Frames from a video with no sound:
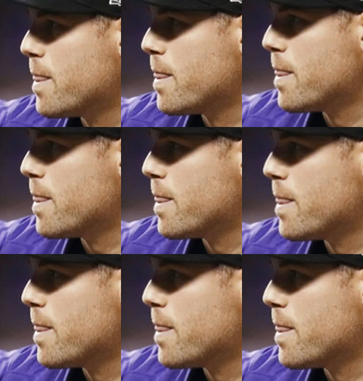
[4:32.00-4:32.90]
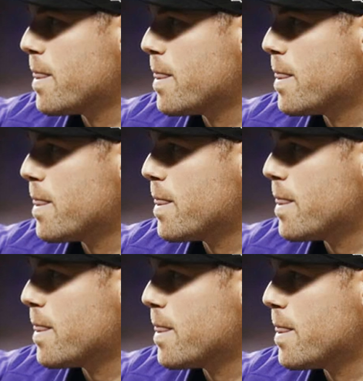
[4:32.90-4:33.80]

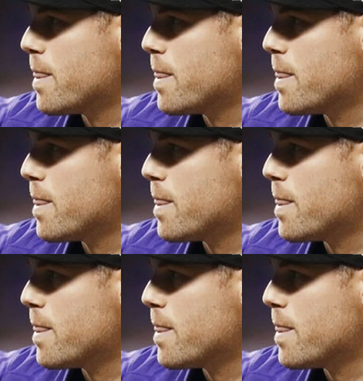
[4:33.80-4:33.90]
(silence)